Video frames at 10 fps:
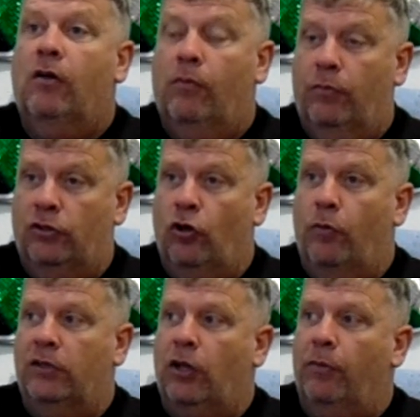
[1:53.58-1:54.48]
Yeah. But
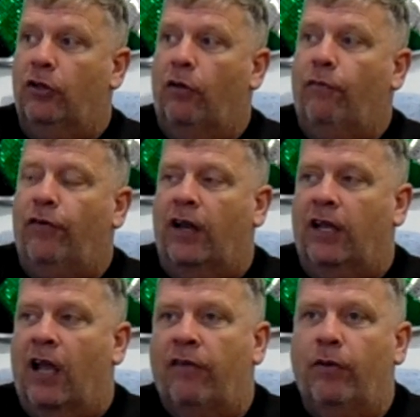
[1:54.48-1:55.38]
Tommy's coming down for
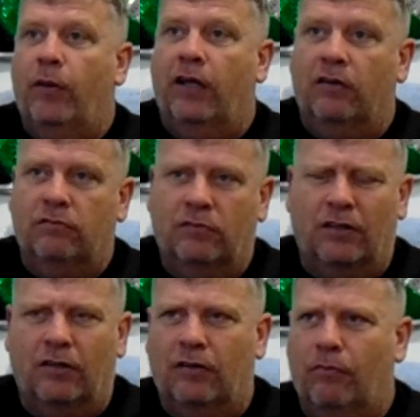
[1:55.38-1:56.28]
light heavyweight.
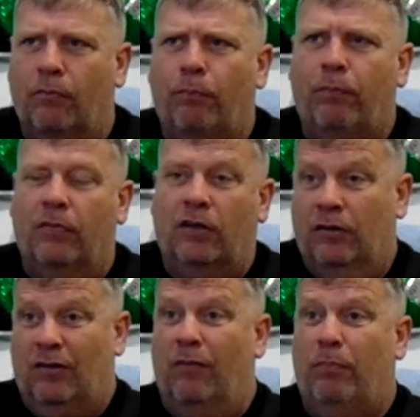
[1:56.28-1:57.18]

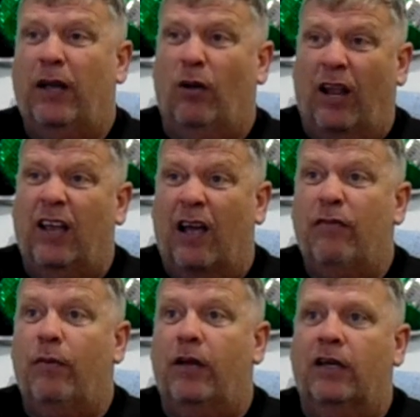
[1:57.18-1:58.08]
He's a big light
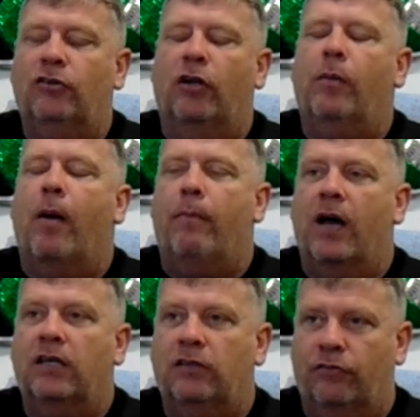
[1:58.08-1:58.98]
heavyweight, he's going to be a
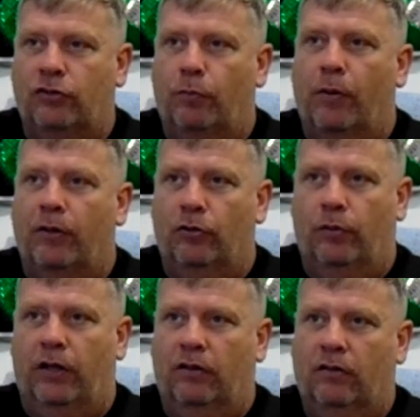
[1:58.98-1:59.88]
massive super
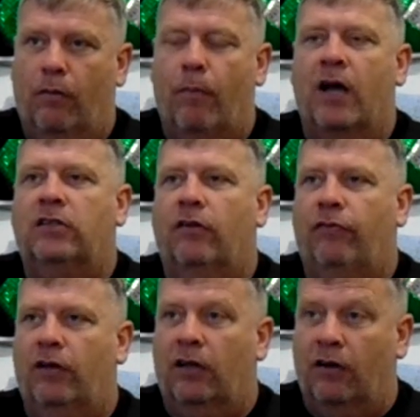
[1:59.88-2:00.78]
middleweight.
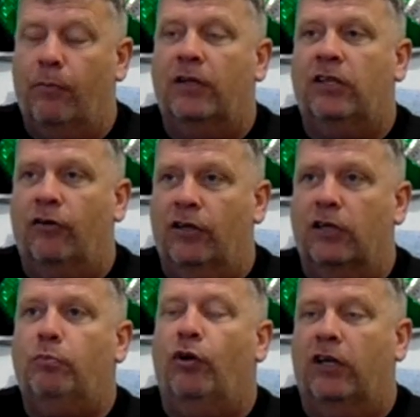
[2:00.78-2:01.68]
Massive. And let me tell you,
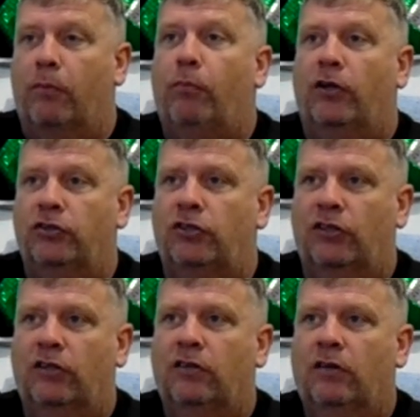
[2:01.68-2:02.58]
this boy can punch.